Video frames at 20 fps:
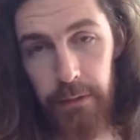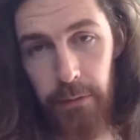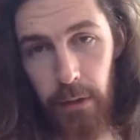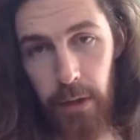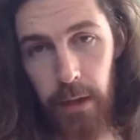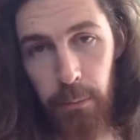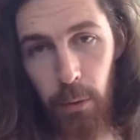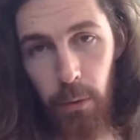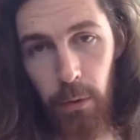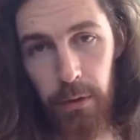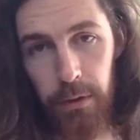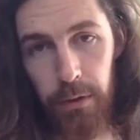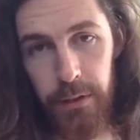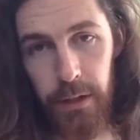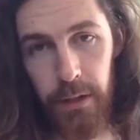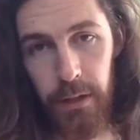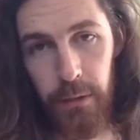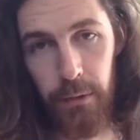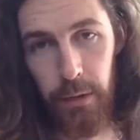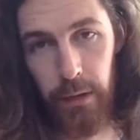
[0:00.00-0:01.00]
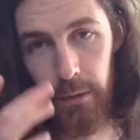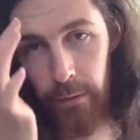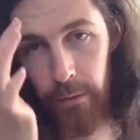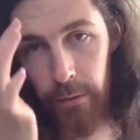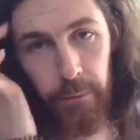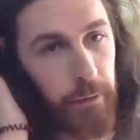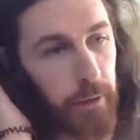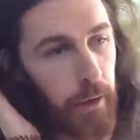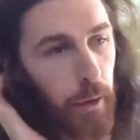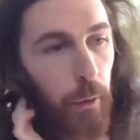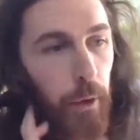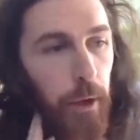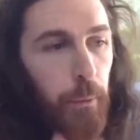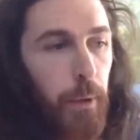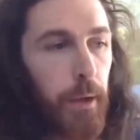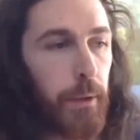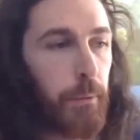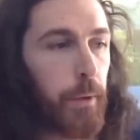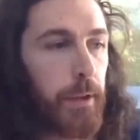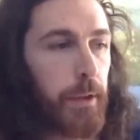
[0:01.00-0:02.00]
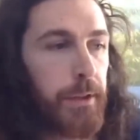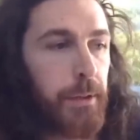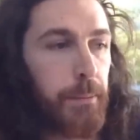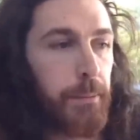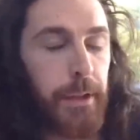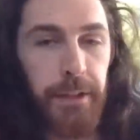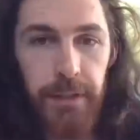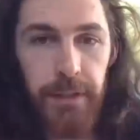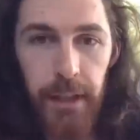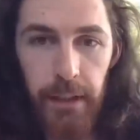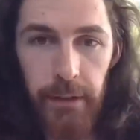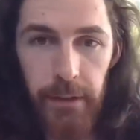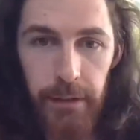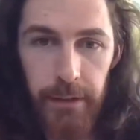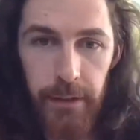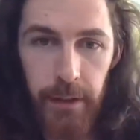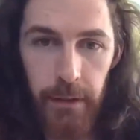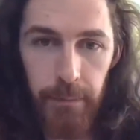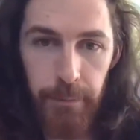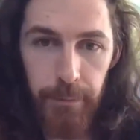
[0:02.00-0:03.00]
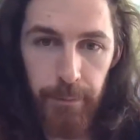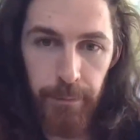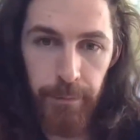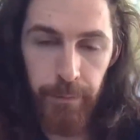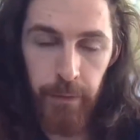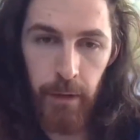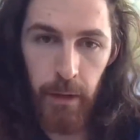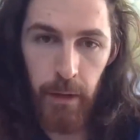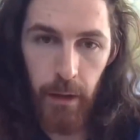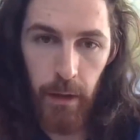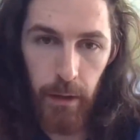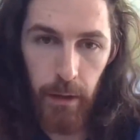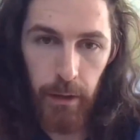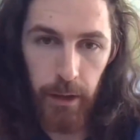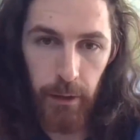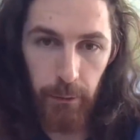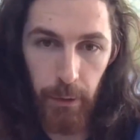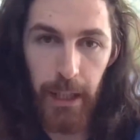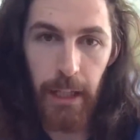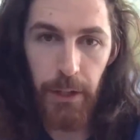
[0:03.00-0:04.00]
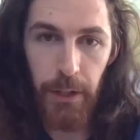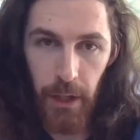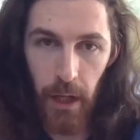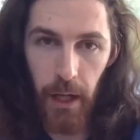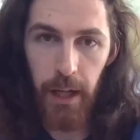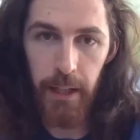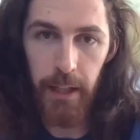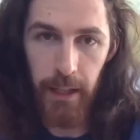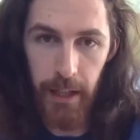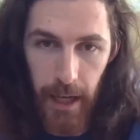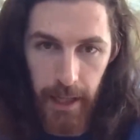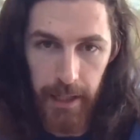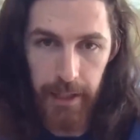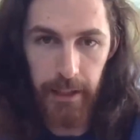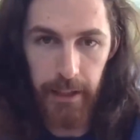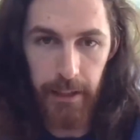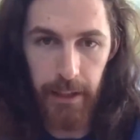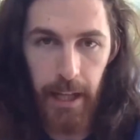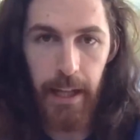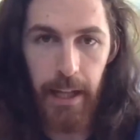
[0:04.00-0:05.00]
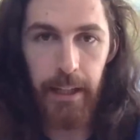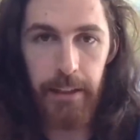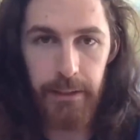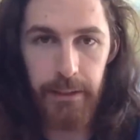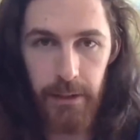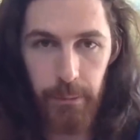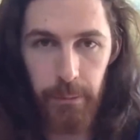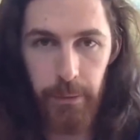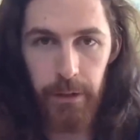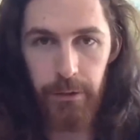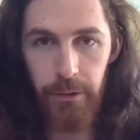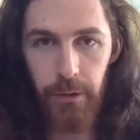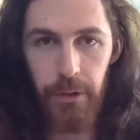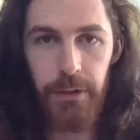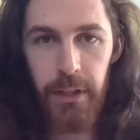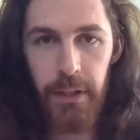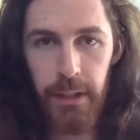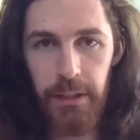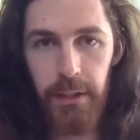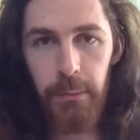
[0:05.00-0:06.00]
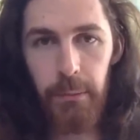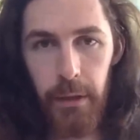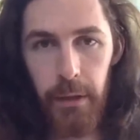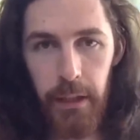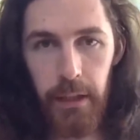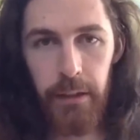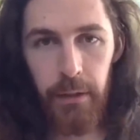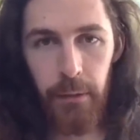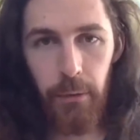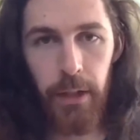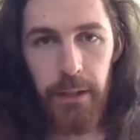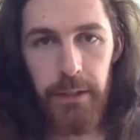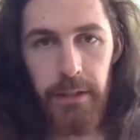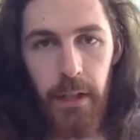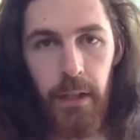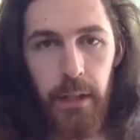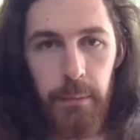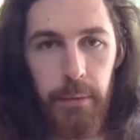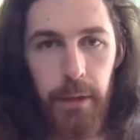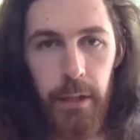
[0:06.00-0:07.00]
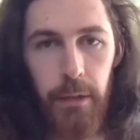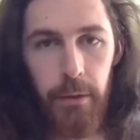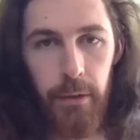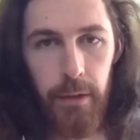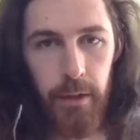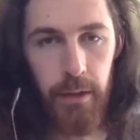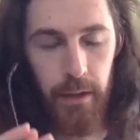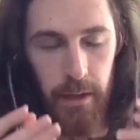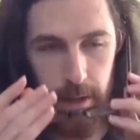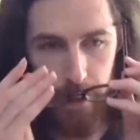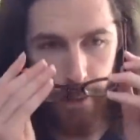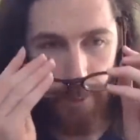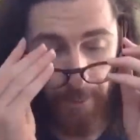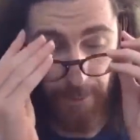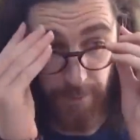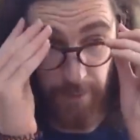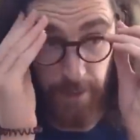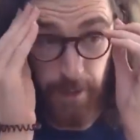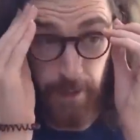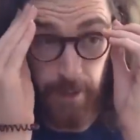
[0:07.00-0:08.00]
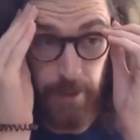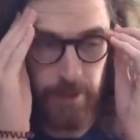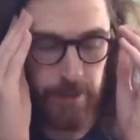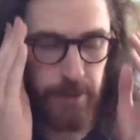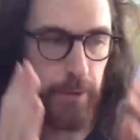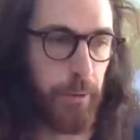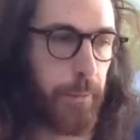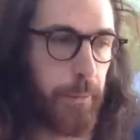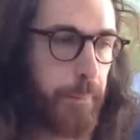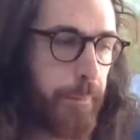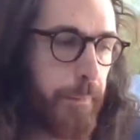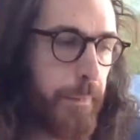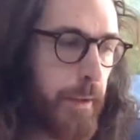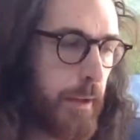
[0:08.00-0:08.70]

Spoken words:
very important, you know, and knowing where somebody's skills can refine, and letting somebody, trusting somebody at the right time, you know. So